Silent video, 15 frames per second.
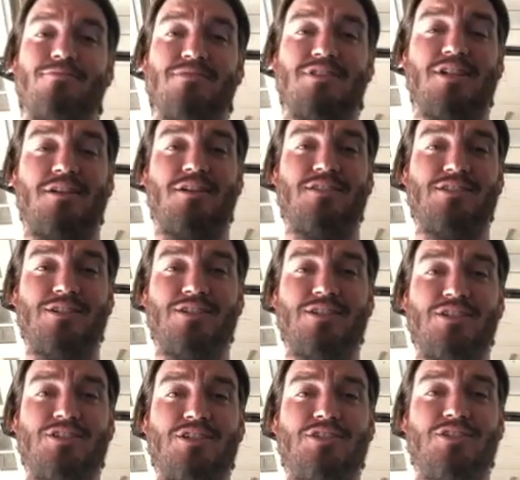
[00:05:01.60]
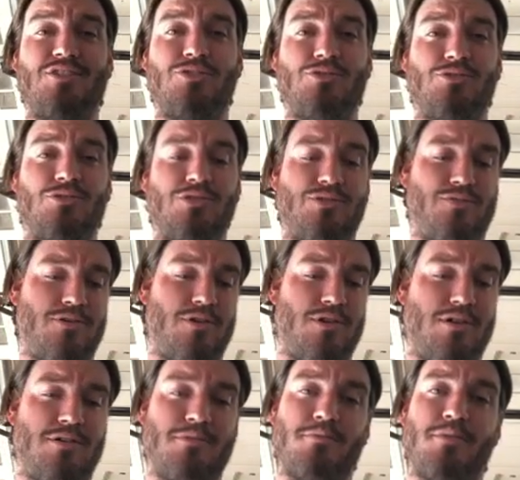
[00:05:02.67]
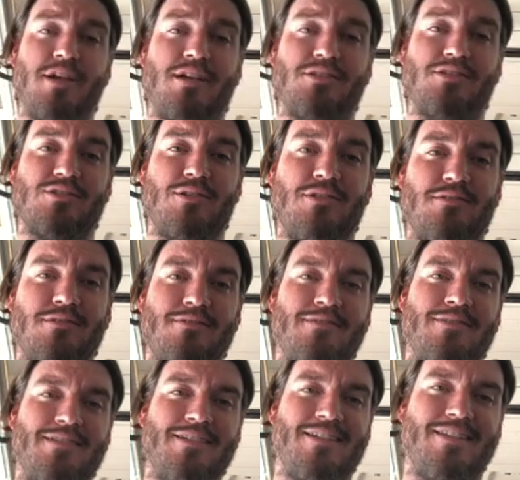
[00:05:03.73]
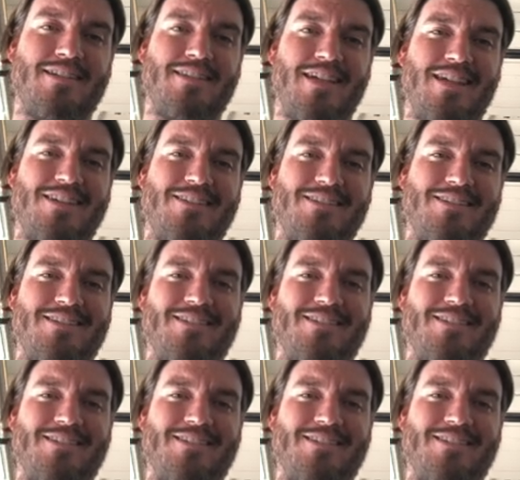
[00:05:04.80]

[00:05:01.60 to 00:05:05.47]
shout out to GT Tools for making this one. Thank you.